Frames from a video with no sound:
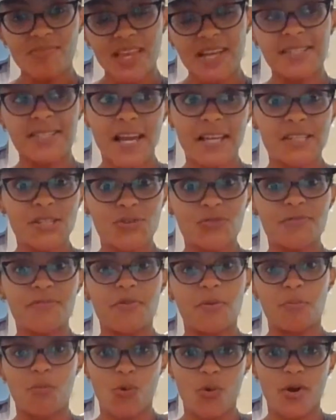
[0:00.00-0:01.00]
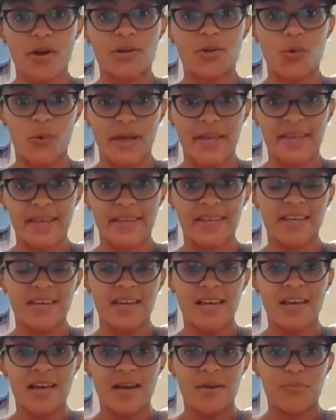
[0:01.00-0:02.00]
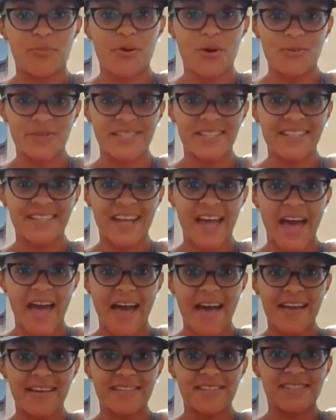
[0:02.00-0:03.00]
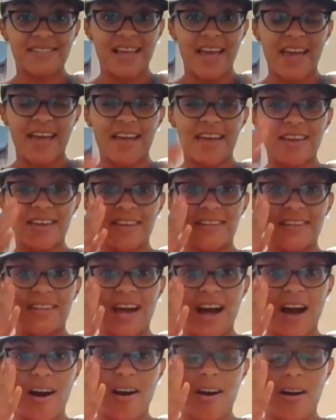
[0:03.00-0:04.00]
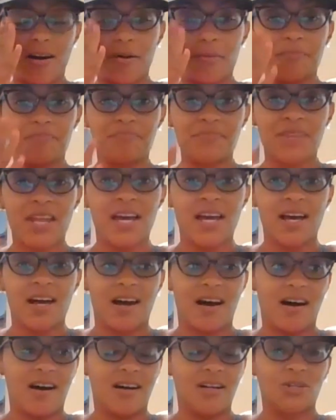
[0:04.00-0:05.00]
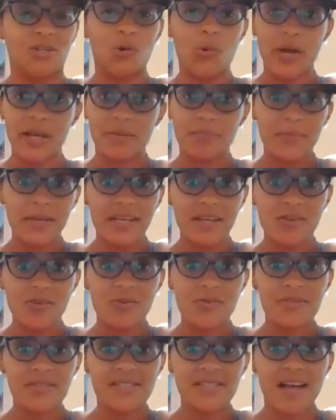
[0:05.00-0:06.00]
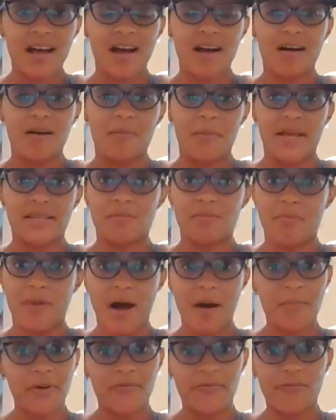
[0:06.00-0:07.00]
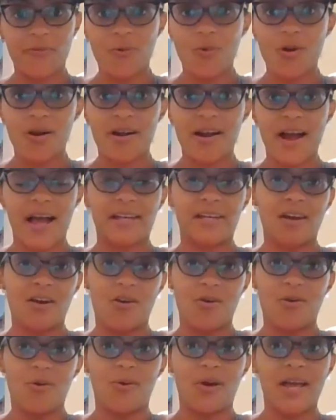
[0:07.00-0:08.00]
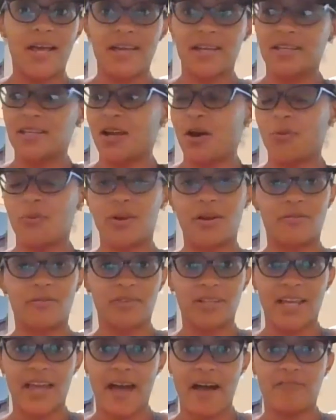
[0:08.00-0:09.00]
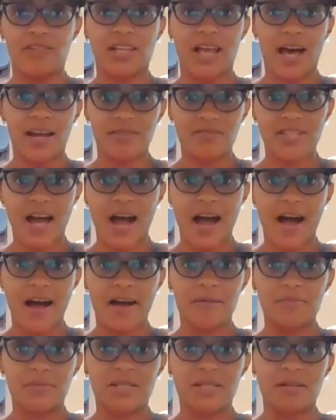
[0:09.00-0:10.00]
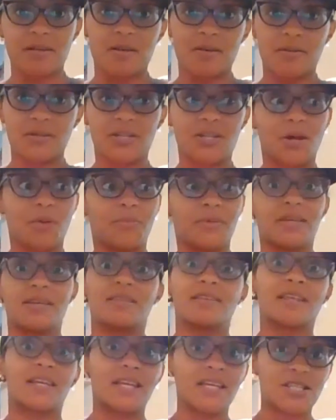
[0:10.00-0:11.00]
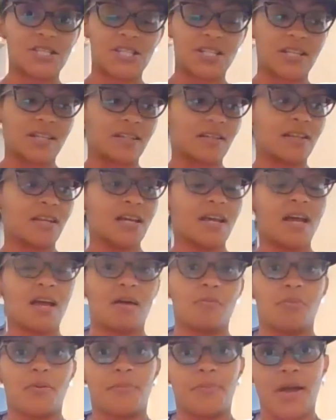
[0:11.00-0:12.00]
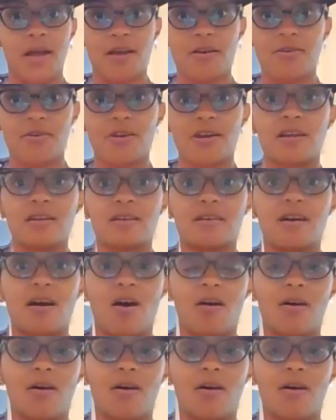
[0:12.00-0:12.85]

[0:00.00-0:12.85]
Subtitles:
stay tuned for more quick protein hacks and quick meals. As a mama of 4, I know, we don't really have a lot of time to, be in the kitchen and preparing